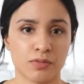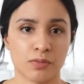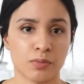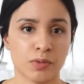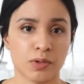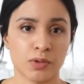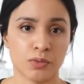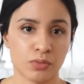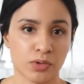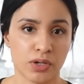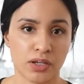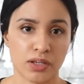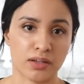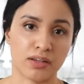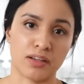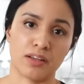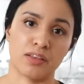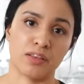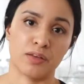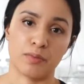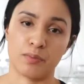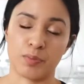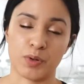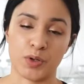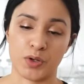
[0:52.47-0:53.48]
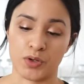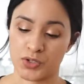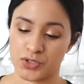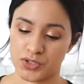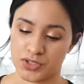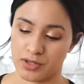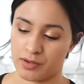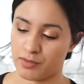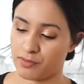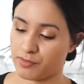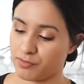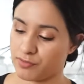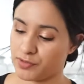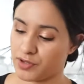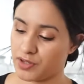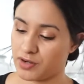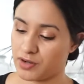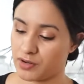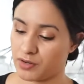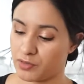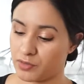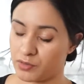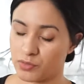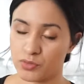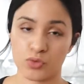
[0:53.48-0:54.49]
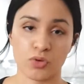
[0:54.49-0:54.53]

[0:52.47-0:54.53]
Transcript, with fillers: be written in the books of, you know,